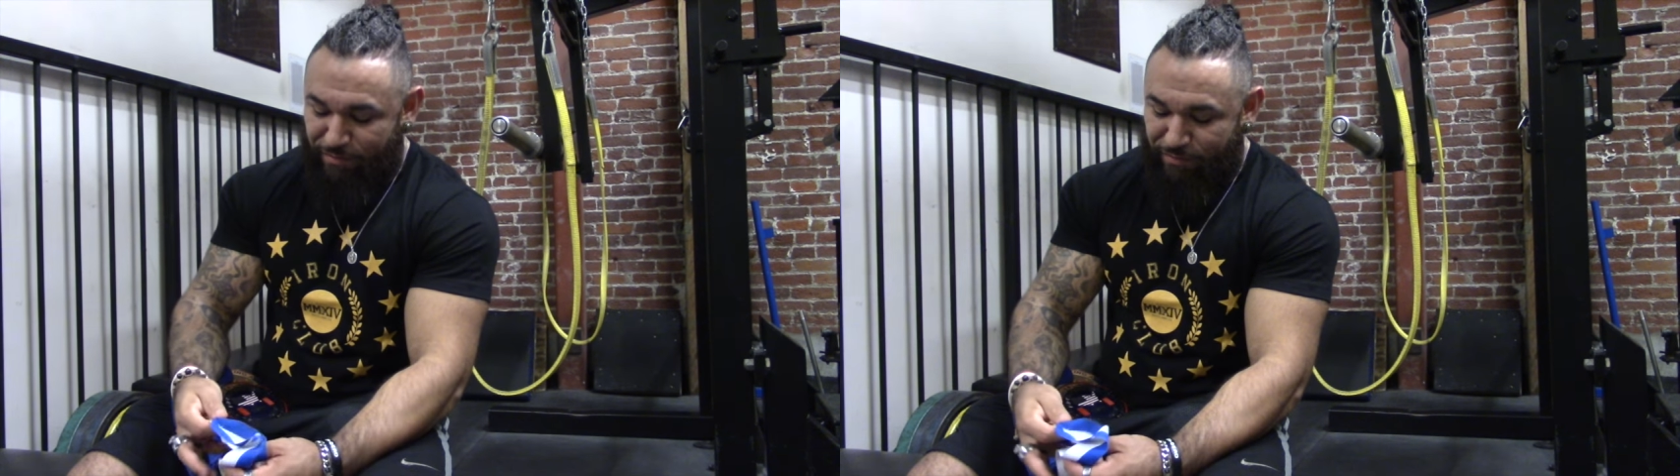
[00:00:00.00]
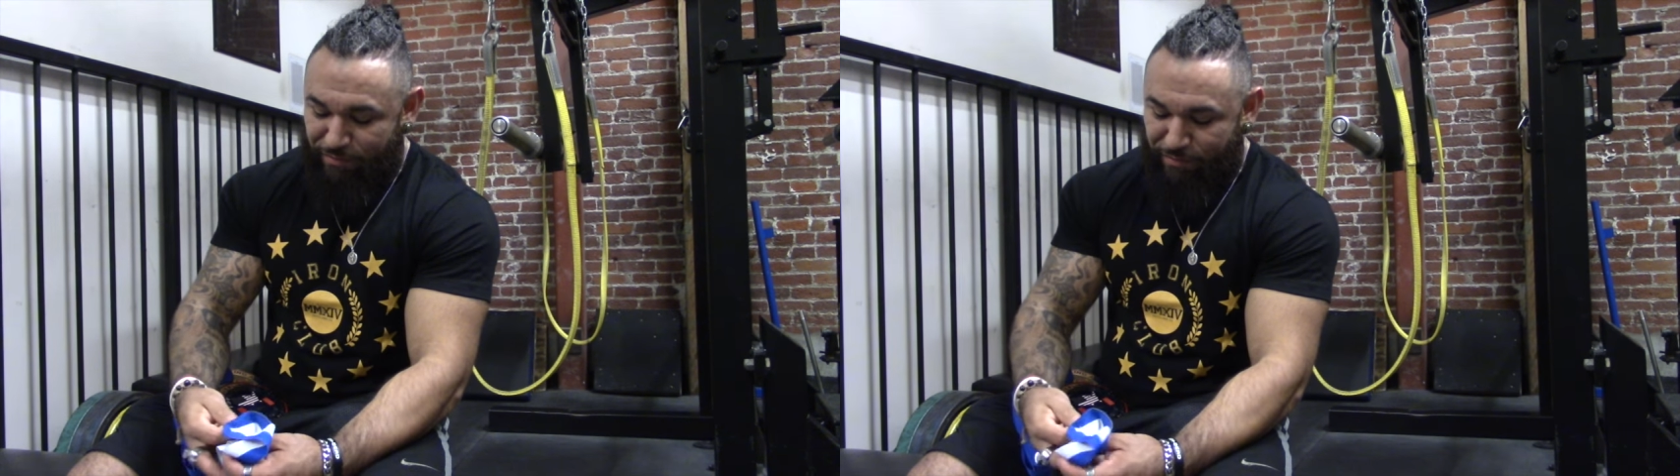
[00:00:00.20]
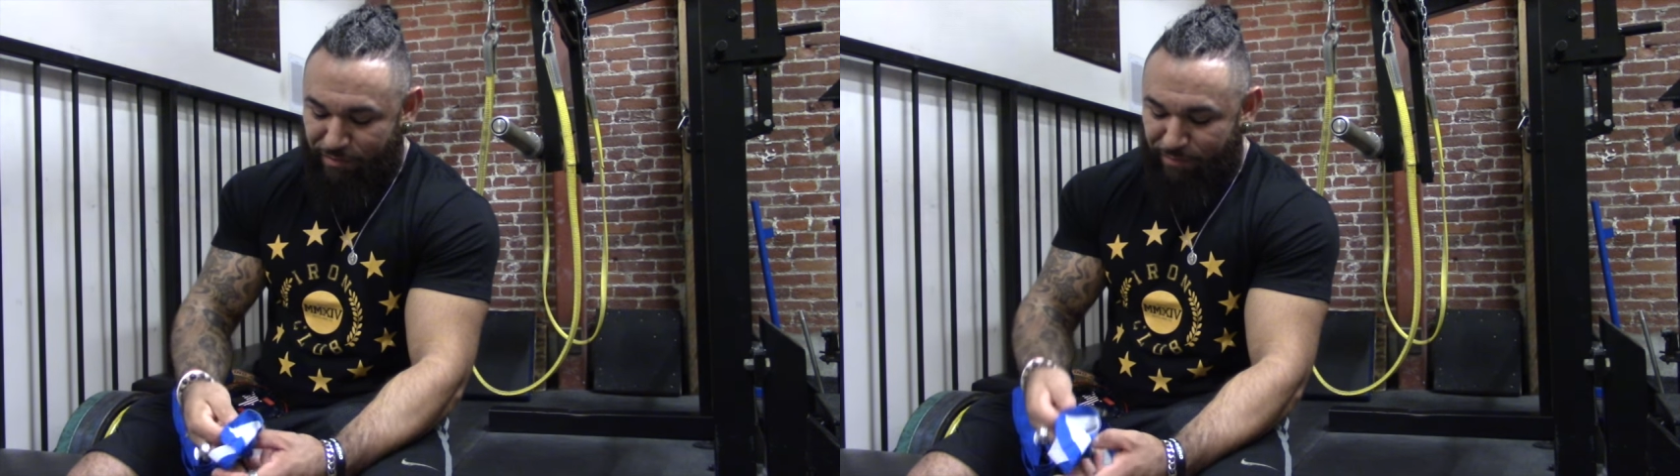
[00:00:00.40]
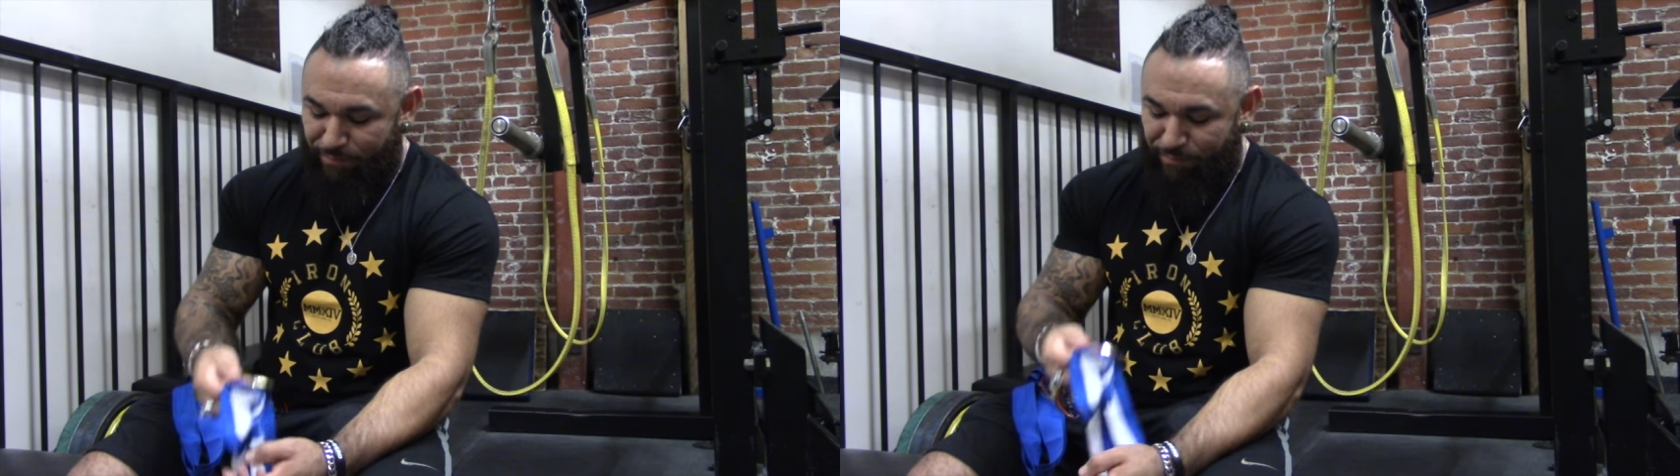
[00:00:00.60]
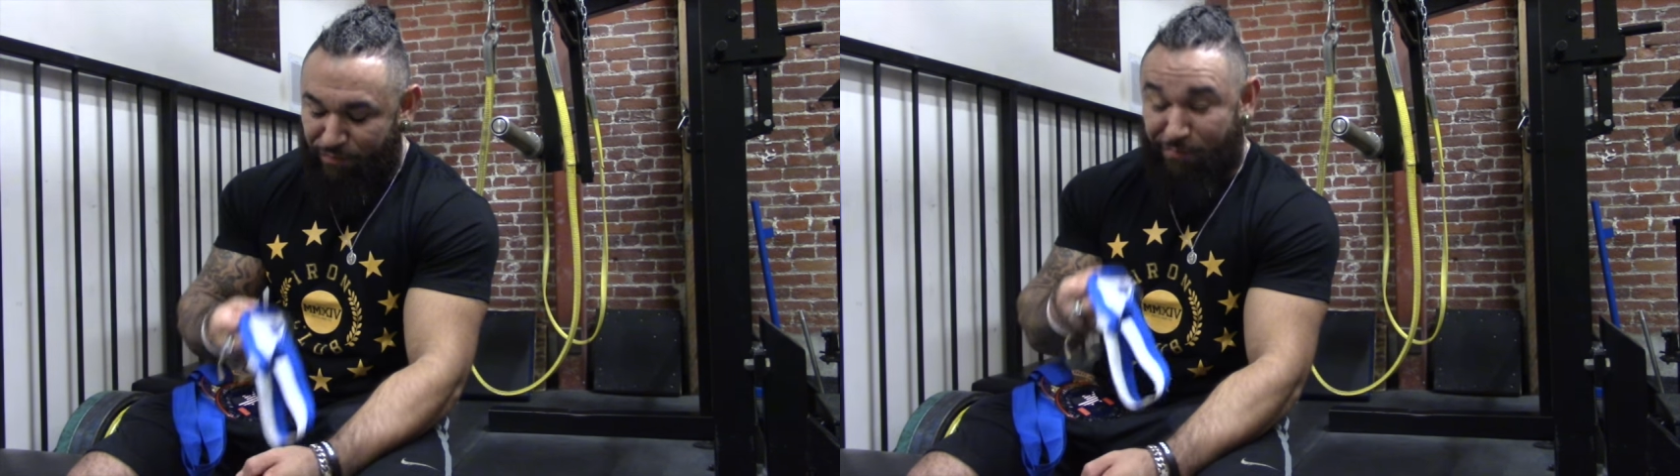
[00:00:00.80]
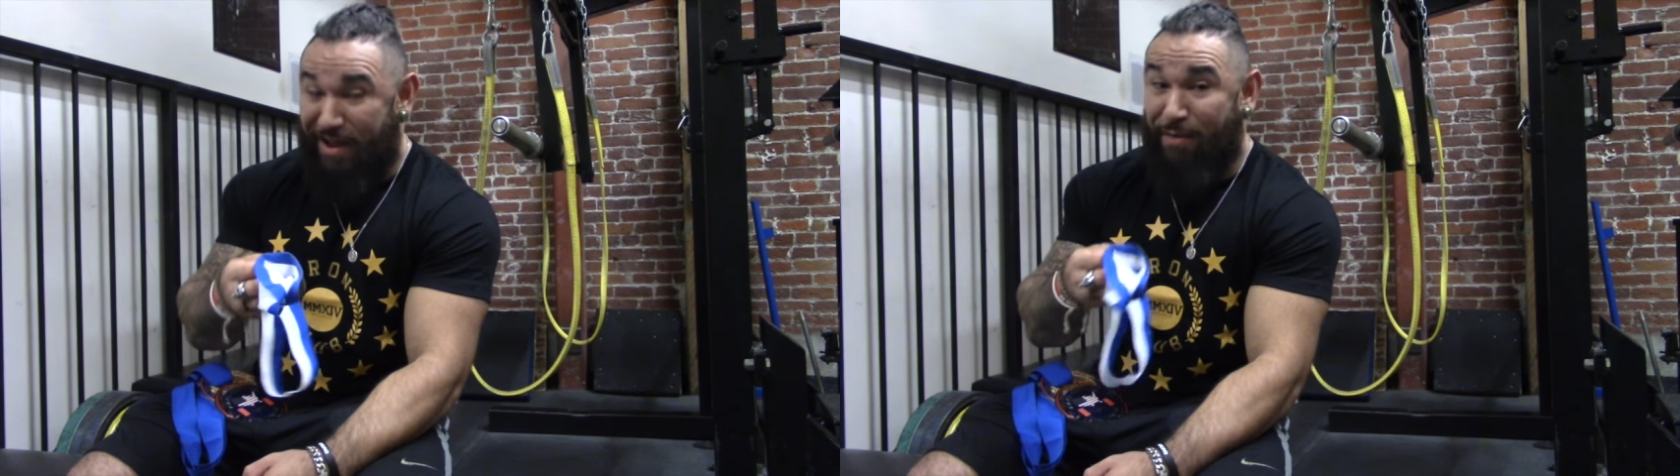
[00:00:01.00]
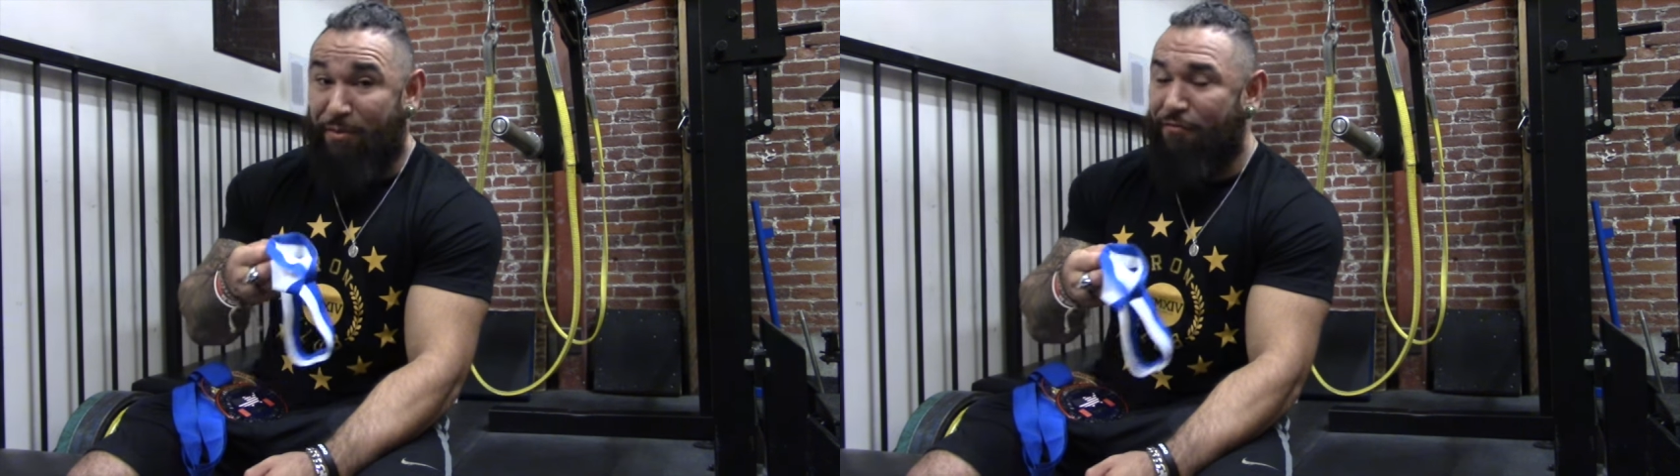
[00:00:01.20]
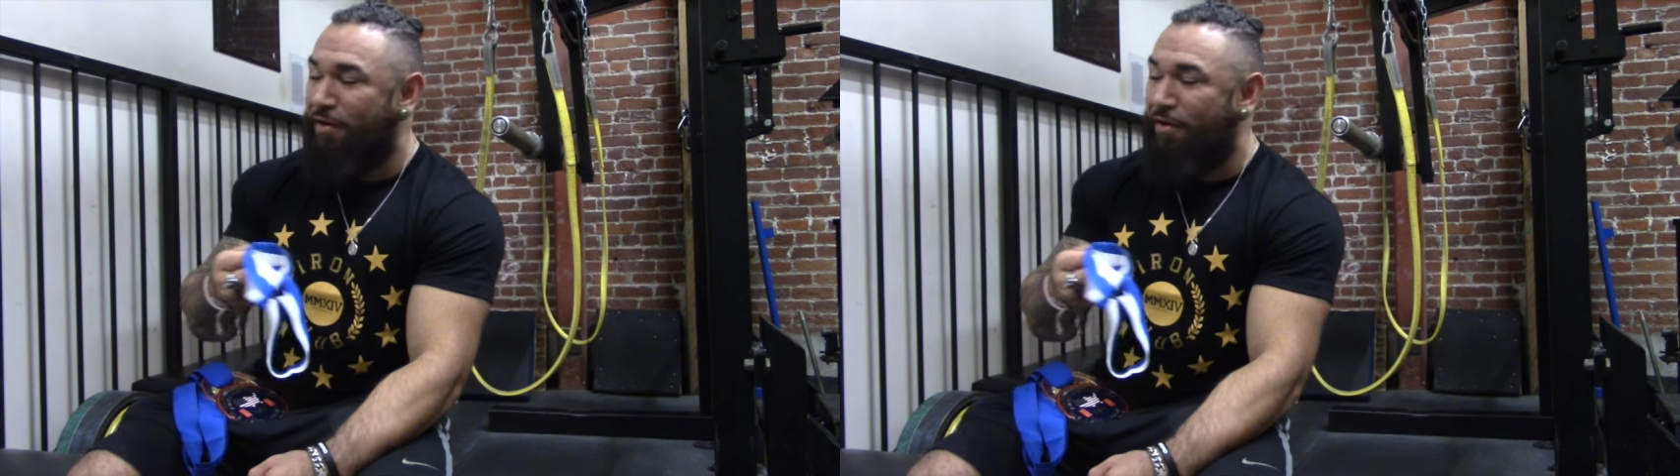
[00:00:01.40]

So uh, it's got to be my